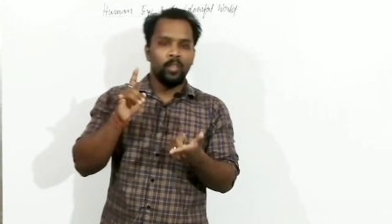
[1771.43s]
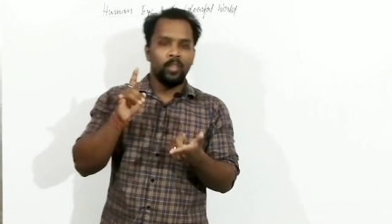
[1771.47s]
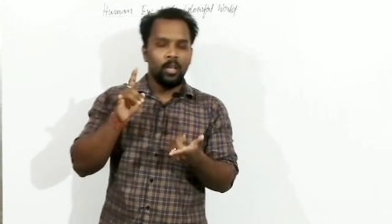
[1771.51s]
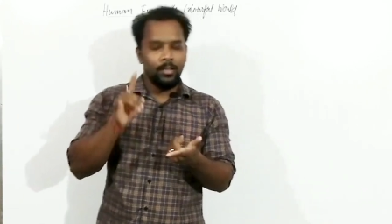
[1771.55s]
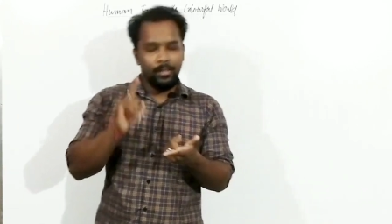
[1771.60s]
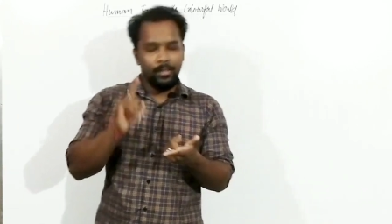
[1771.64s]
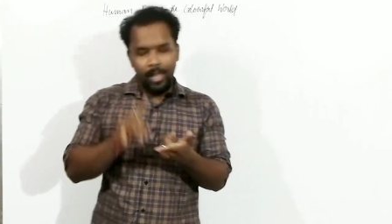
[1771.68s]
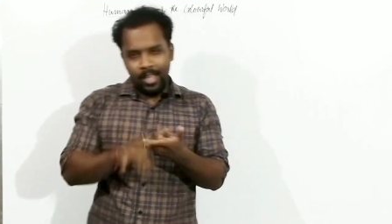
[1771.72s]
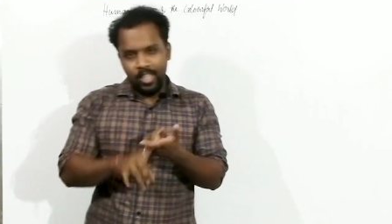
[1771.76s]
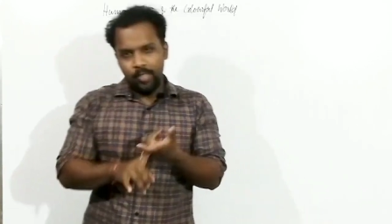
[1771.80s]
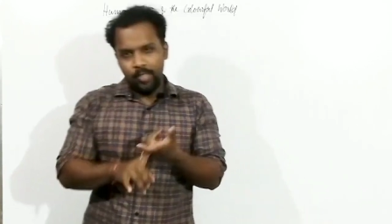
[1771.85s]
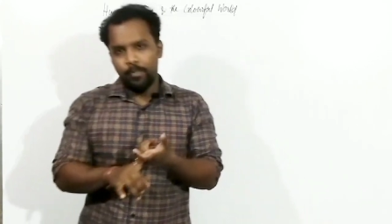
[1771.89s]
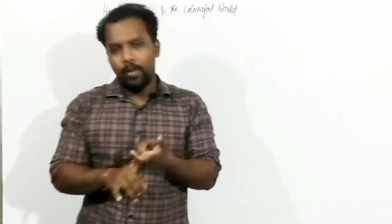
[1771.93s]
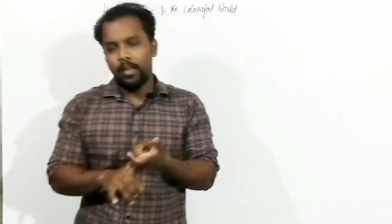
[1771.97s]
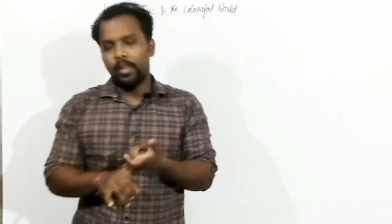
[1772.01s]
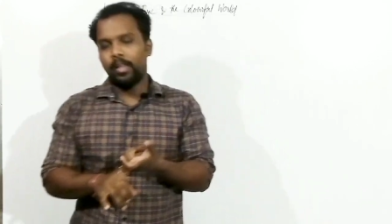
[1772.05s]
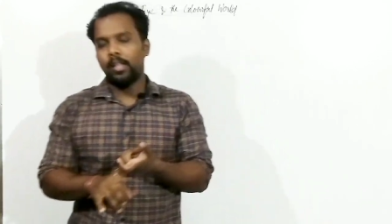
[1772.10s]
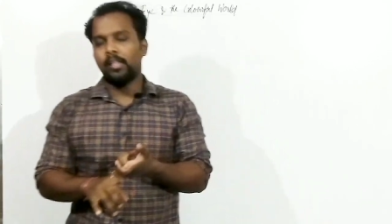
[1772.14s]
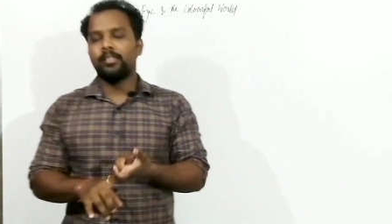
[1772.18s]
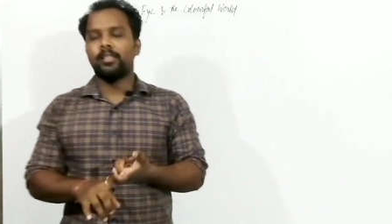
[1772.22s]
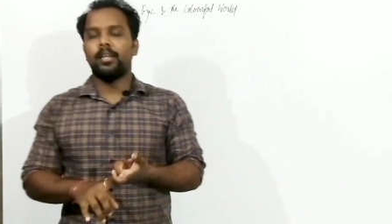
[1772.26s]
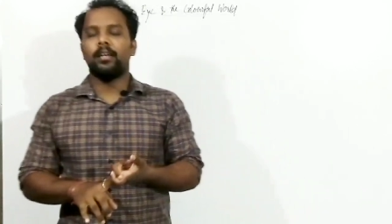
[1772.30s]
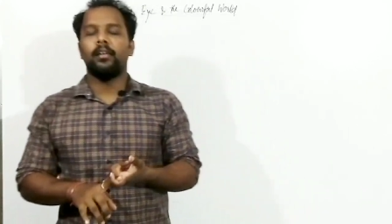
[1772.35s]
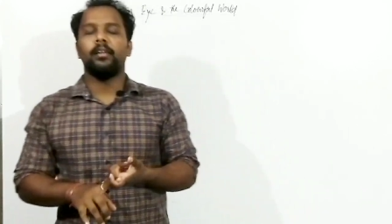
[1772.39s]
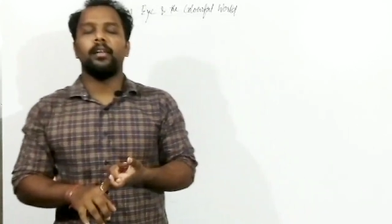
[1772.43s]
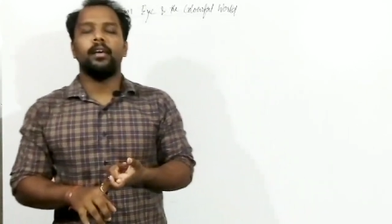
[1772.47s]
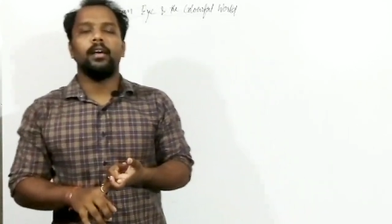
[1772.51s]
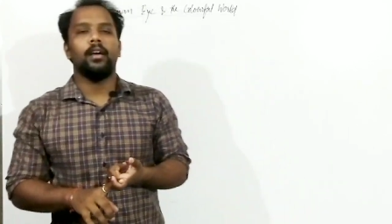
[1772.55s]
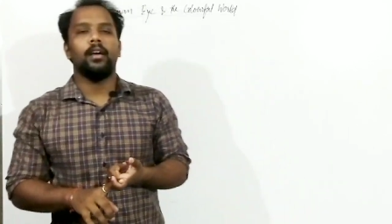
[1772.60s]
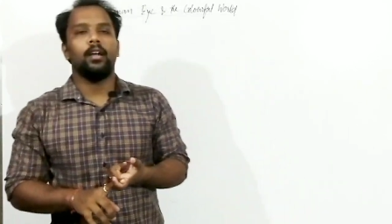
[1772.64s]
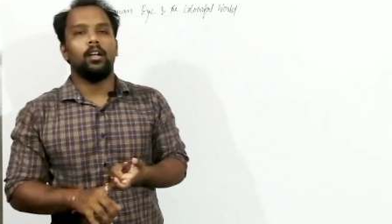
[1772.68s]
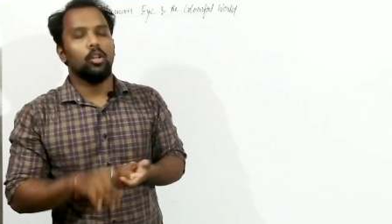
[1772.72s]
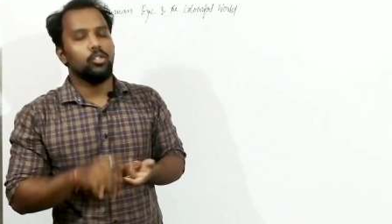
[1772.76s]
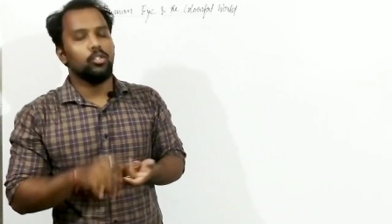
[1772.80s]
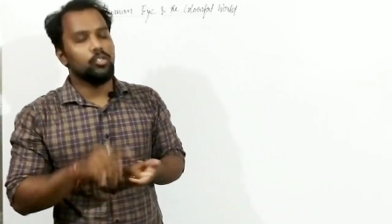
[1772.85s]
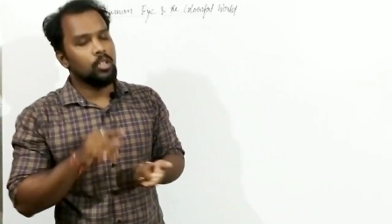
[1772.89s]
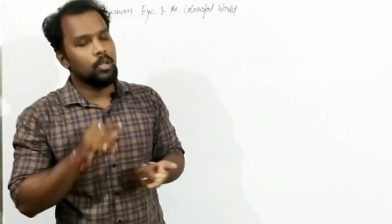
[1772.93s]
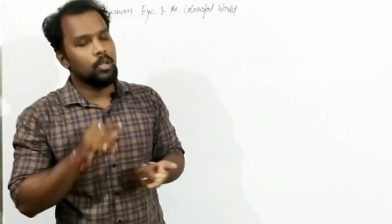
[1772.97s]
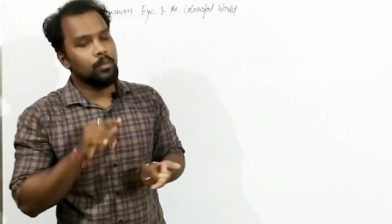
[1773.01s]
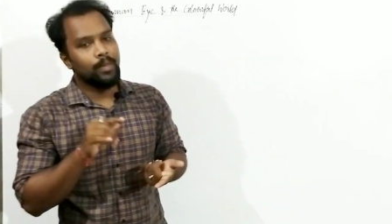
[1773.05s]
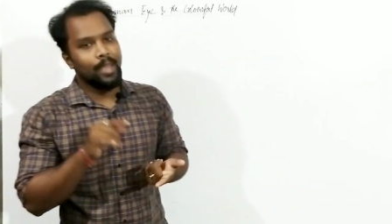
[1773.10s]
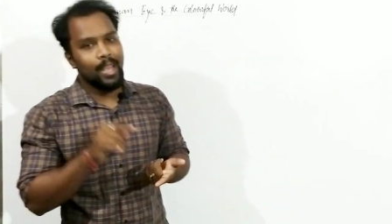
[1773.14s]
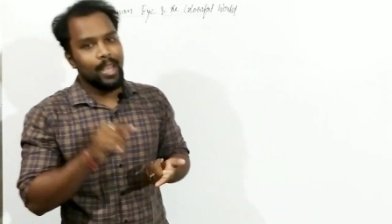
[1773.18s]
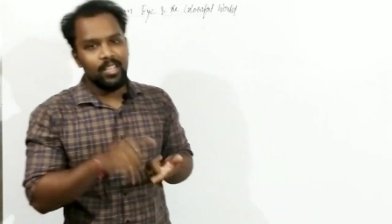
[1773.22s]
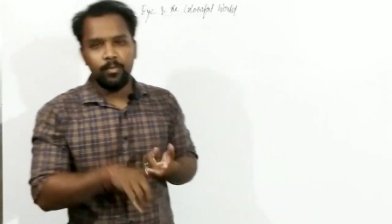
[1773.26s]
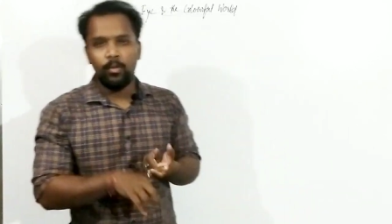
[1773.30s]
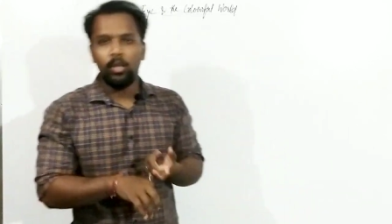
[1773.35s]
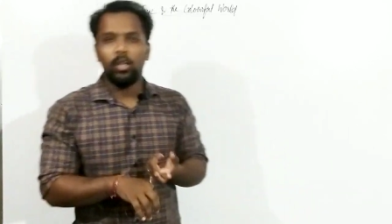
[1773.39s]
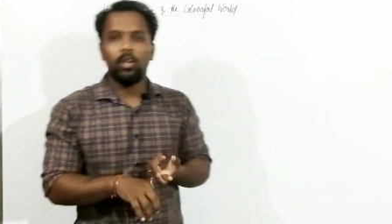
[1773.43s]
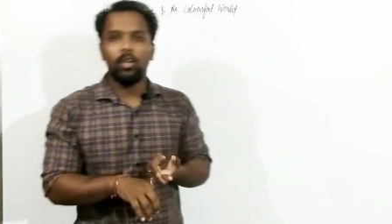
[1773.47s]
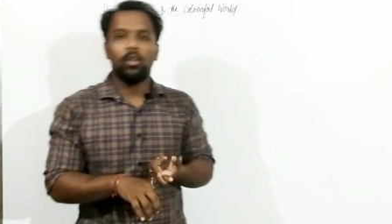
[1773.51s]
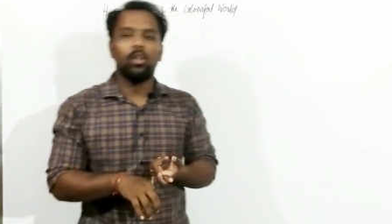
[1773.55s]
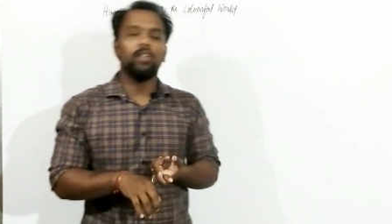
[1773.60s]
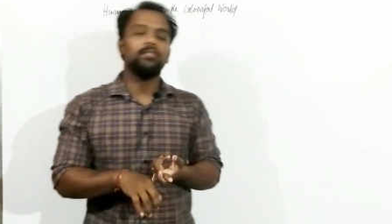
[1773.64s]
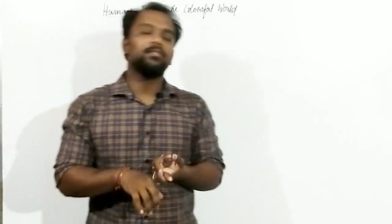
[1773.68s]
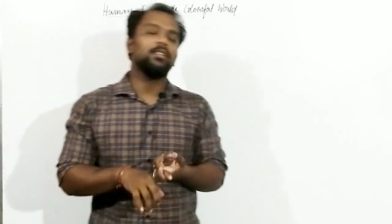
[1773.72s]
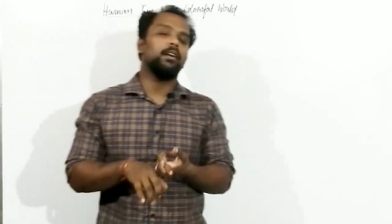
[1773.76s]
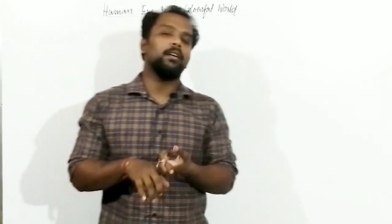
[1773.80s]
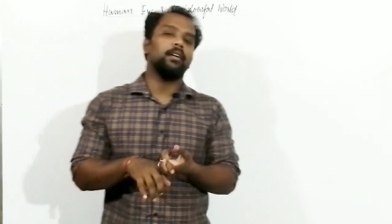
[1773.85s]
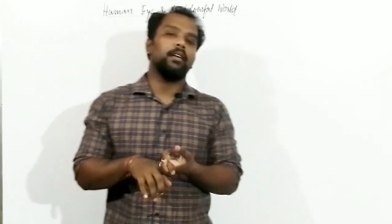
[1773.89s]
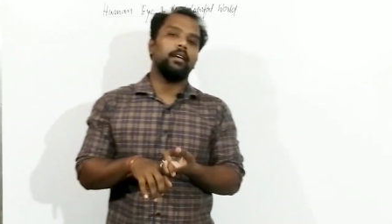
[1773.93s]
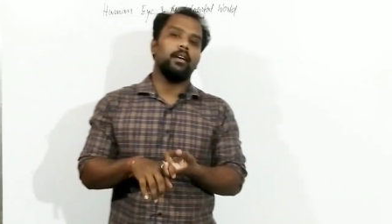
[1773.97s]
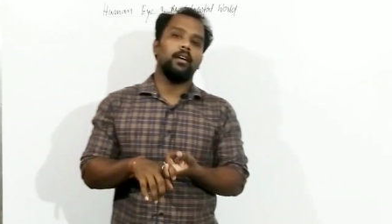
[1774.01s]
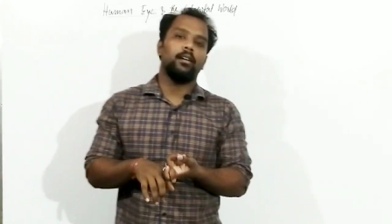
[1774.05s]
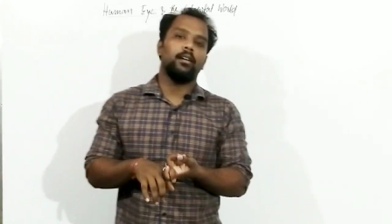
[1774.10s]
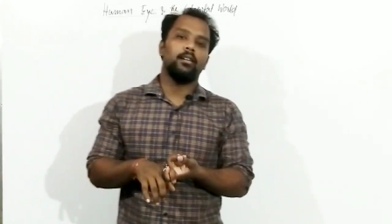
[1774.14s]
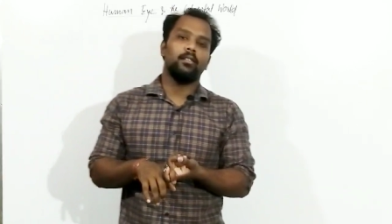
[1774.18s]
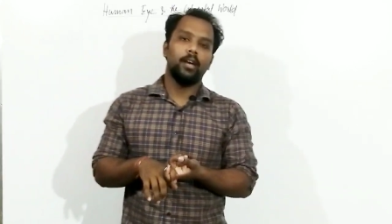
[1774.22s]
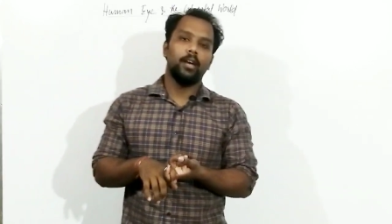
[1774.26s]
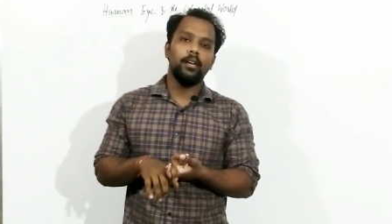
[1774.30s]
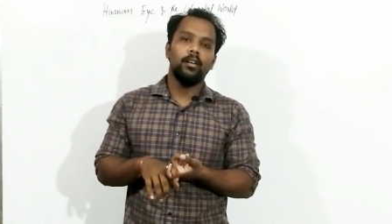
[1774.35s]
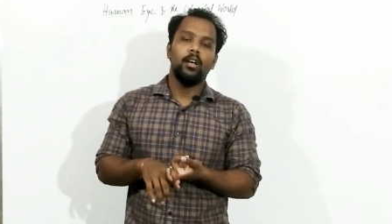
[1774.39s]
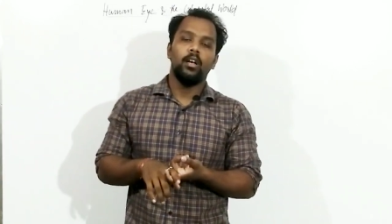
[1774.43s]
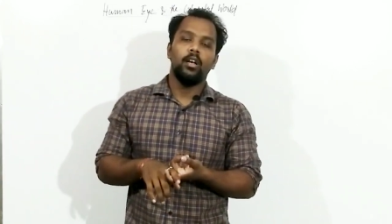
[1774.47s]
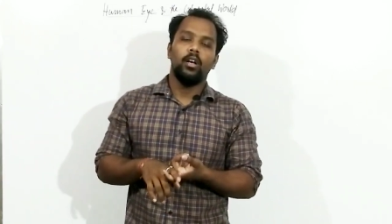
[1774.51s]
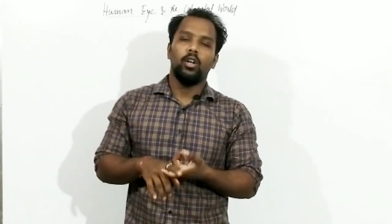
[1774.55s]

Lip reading: dust particles are there, lots of gas molecules are there, right?